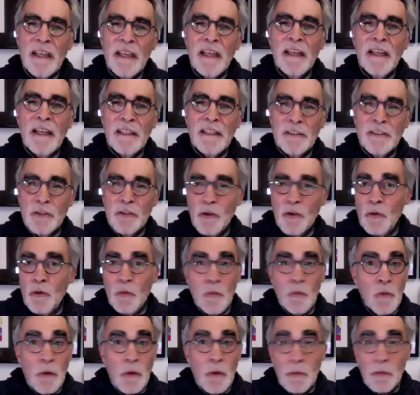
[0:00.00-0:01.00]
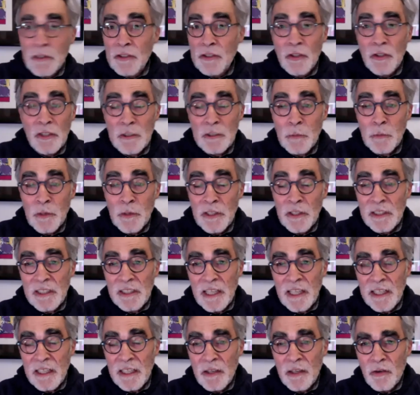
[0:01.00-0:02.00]
And and so, mm-hmm. what was your experience
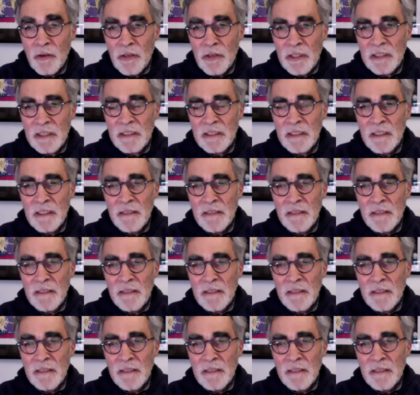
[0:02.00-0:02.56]
like at Otis?